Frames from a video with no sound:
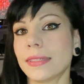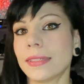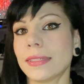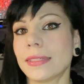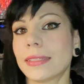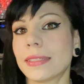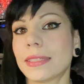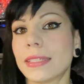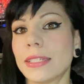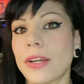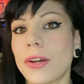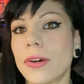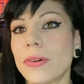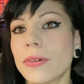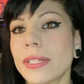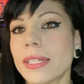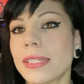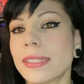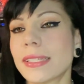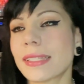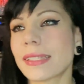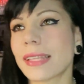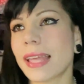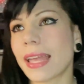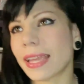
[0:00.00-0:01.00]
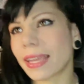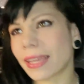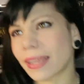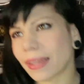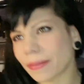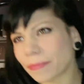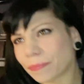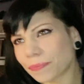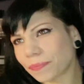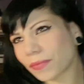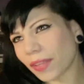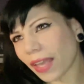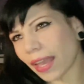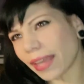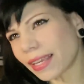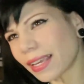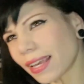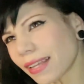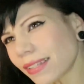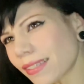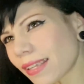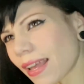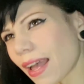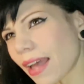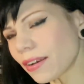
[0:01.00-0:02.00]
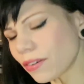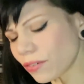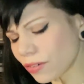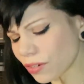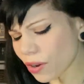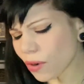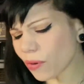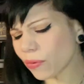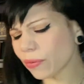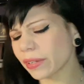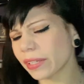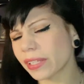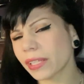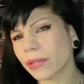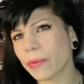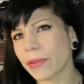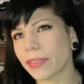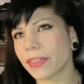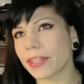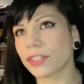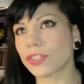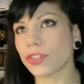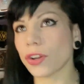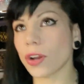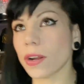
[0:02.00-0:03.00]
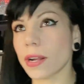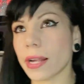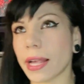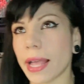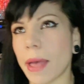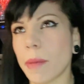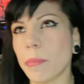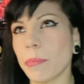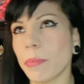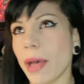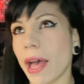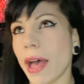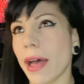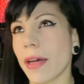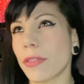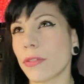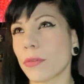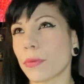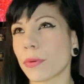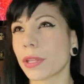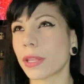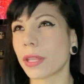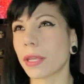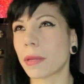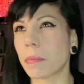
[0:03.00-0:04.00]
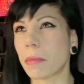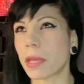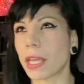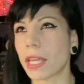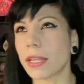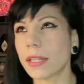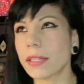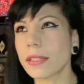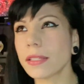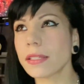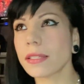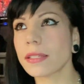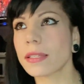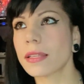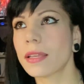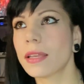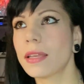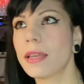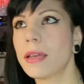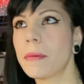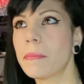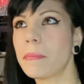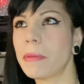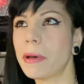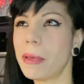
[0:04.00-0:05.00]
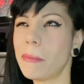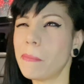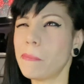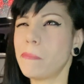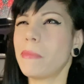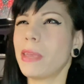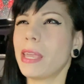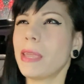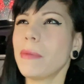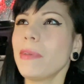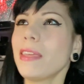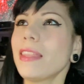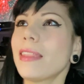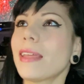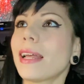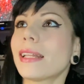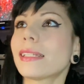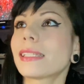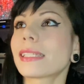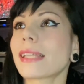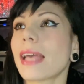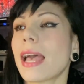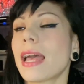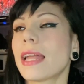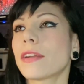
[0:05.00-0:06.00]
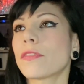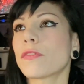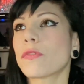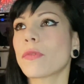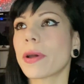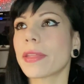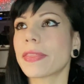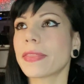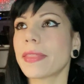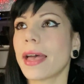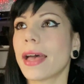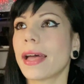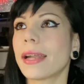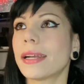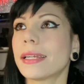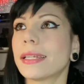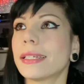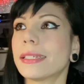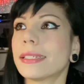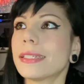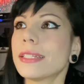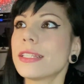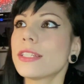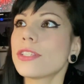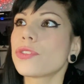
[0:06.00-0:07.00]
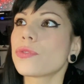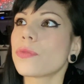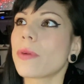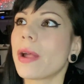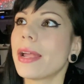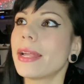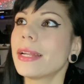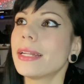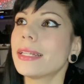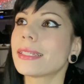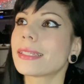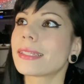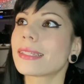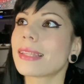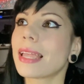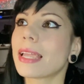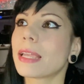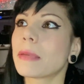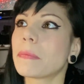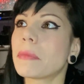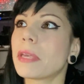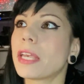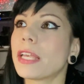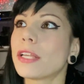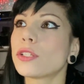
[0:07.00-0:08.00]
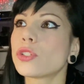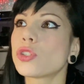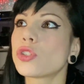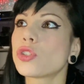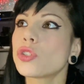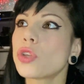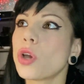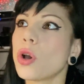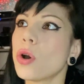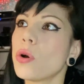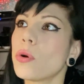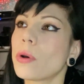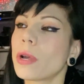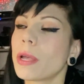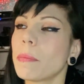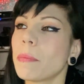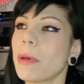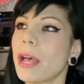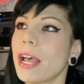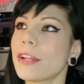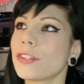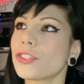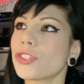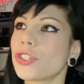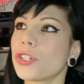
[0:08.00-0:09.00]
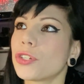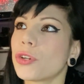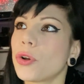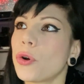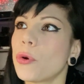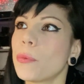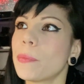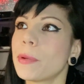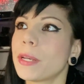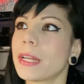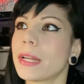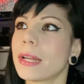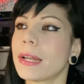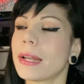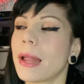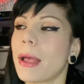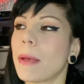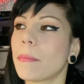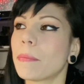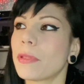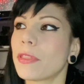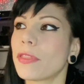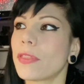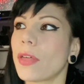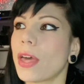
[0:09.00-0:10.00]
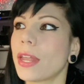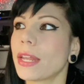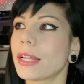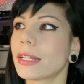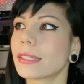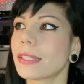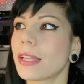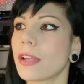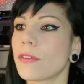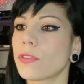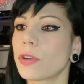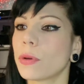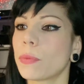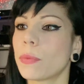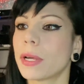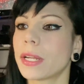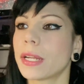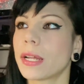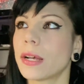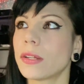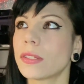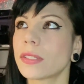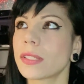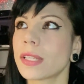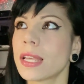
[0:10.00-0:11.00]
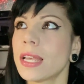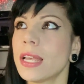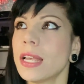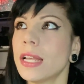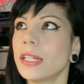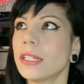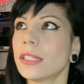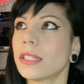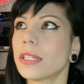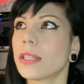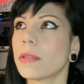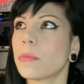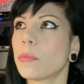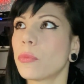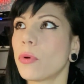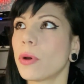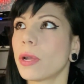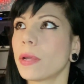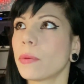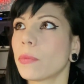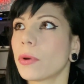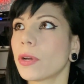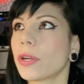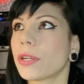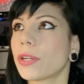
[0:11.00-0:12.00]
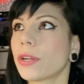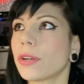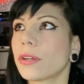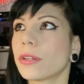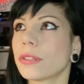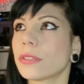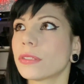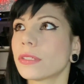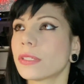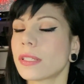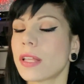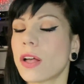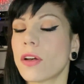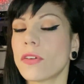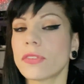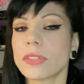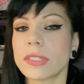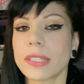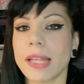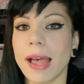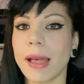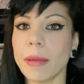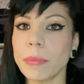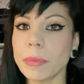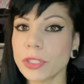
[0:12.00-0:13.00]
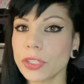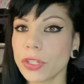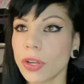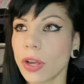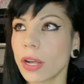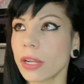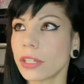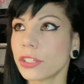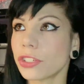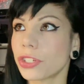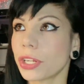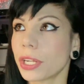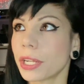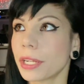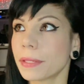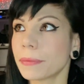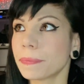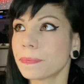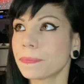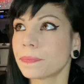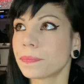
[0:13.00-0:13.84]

You know, it's like, I guess, I don't know really what the dark empath really means. But maybe that's kind of what that is, right? It's like being so compassionate, open, and empathetic to everyone else to the point where you're self-sabotaging